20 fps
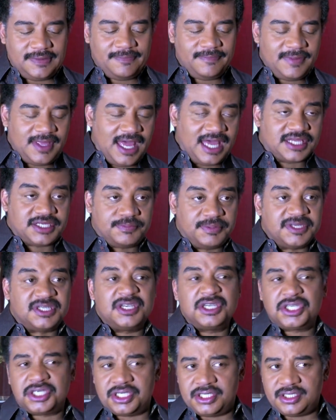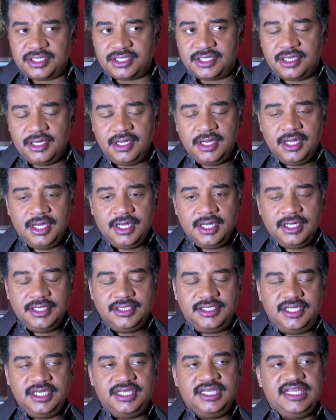expositions
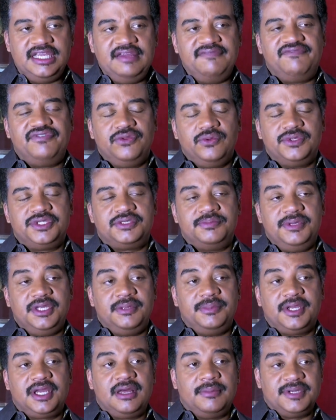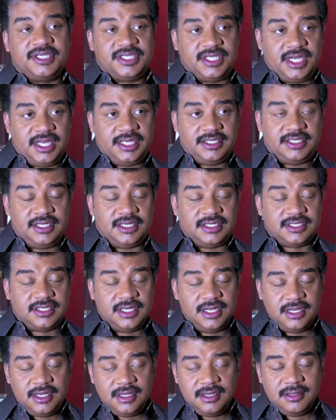didn't influence me to become a scientist.
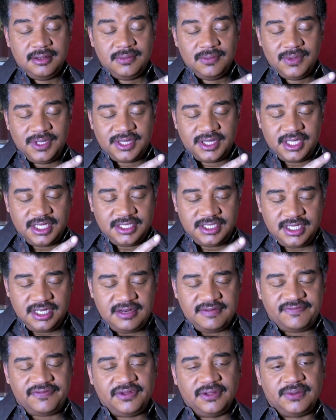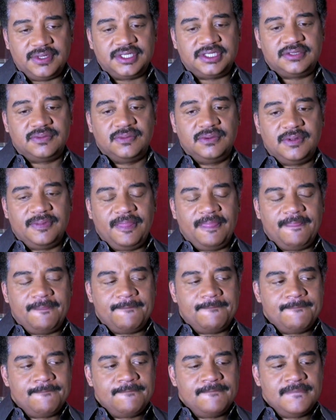What they did influence,
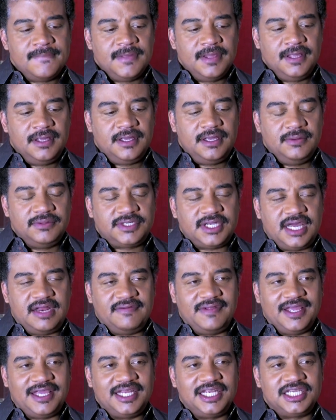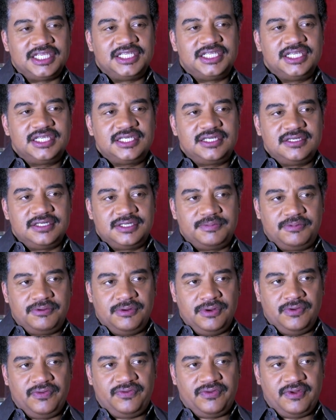it was kind of like an existence
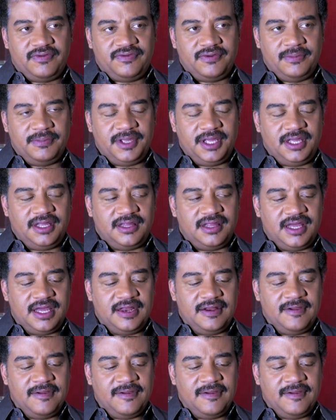proof for me that